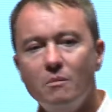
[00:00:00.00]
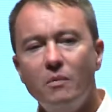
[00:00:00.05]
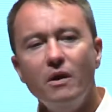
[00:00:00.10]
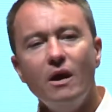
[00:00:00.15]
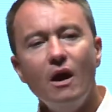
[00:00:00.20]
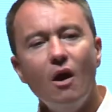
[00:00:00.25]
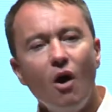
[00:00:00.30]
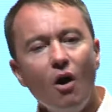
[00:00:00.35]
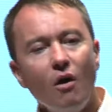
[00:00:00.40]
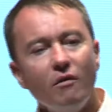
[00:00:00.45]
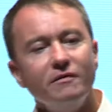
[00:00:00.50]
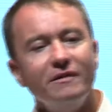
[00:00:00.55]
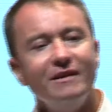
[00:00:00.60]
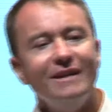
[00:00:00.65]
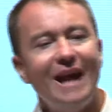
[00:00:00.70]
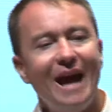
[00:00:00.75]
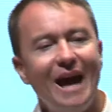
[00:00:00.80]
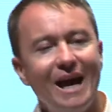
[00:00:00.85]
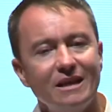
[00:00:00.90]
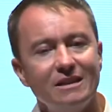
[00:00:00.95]
But it
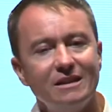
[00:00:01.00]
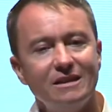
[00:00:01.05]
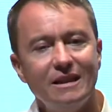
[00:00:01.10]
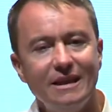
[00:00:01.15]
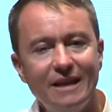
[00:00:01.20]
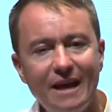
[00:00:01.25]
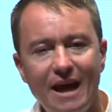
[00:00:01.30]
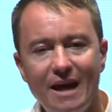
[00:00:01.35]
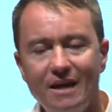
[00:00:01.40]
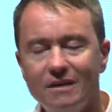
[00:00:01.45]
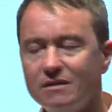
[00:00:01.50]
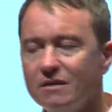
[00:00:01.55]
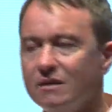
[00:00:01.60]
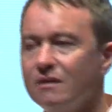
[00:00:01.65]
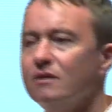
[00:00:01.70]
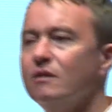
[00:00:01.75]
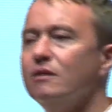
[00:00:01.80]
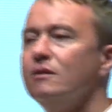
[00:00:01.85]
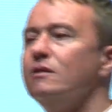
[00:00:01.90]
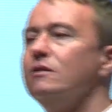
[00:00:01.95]
often has to get
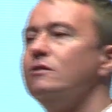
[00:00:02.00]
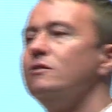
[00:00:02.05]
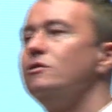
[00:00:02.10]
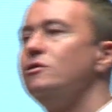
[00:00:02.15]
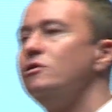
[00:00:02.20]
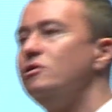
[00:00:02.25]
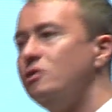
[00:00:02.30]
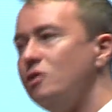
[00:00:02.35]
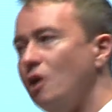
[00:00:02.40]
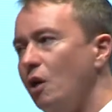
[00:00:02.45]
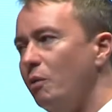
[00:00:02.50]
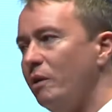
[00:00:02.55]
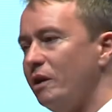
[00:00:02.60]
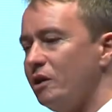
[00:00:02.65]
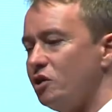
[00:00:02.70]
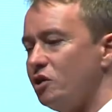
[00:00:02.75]
so